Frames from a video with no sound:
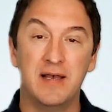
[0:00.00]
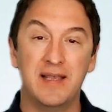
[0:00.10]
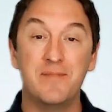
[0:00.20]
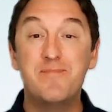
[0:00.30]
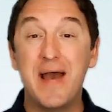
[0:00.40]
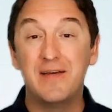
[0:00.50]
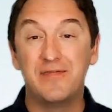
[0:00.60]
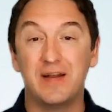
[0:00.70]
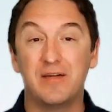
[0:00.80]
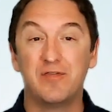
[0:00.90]
can
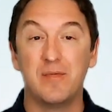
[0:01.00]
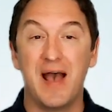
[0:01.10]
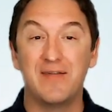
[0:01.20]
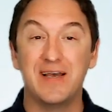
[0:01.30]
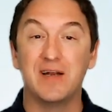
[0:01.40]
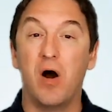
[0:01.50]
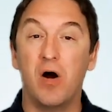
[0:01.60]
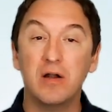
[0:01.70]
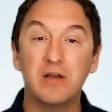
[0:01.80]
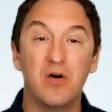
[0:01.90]
benefit from having an
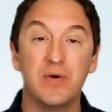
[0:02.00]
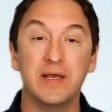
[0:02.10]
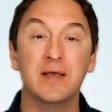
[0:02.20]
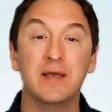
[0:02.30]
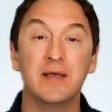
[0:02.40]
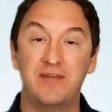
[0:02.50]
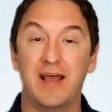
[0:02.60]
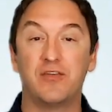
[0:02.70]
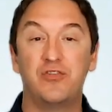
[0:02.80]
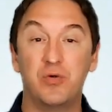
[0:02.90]
ongoing
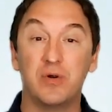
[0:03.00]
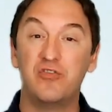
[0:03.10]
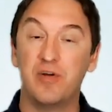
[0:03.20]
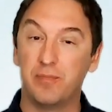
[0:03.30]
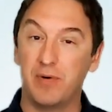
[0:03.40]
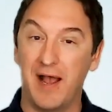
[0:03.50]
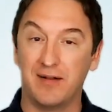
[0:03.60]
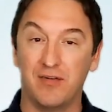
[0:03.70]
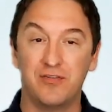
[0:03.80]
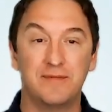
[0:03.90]
tech stewardship
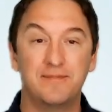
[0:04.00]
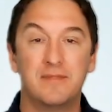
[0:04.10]
practice.